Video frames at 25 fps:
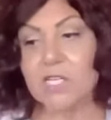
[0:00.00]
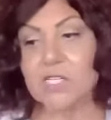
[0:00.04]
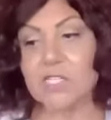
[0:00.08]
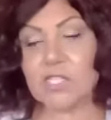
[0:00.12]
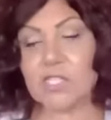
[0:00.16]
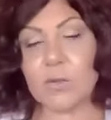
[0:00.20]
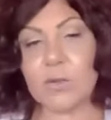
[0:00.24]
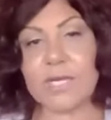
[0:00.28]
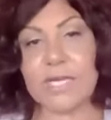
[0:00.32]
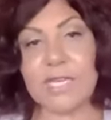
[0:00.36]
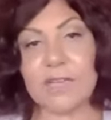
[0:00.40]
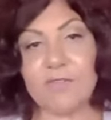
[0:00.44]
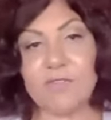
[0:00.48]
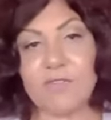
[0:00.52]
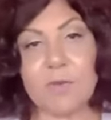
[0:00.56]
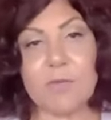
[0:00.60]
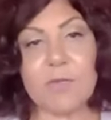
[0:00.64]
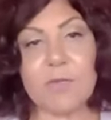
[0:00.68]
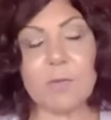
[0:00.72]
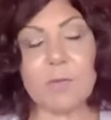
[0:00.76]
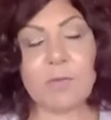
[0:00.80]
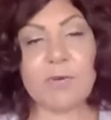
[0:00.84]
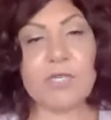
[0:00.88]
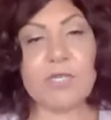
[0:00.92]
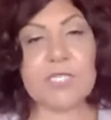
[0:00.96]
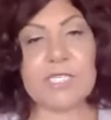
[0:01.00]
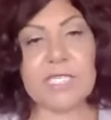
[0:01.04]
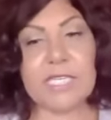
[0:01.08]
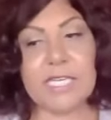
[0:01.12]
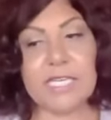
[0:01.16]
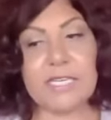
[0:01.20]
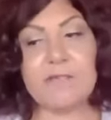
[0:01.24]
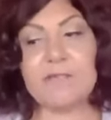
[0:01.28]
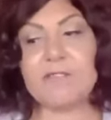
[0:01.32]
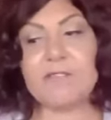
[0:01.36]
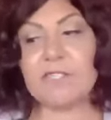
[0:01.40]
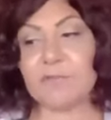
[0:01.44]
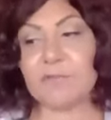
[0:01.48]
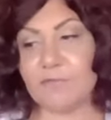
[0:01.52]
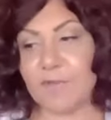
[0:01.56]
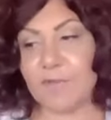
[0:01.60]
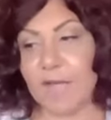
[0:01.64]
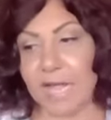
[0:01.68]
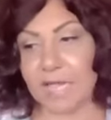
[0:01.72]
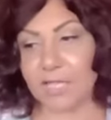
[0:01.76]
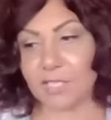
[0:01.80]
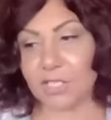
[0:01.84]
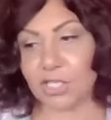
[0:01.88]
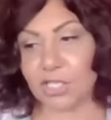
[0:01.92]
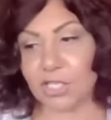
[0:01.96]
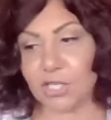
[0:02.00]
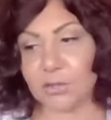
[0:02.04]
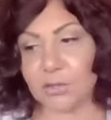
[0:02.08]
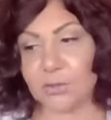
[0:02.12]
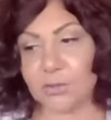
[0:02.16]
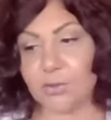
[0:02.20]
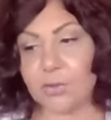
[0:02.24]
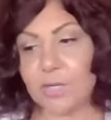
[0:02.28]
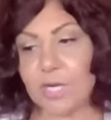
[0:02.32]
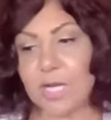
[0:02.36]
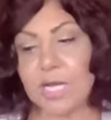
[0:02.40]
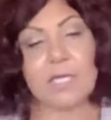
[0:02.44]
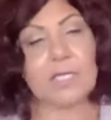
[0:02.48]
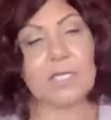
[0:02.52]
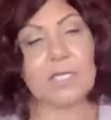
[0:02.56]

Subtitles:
So give them the perceived value,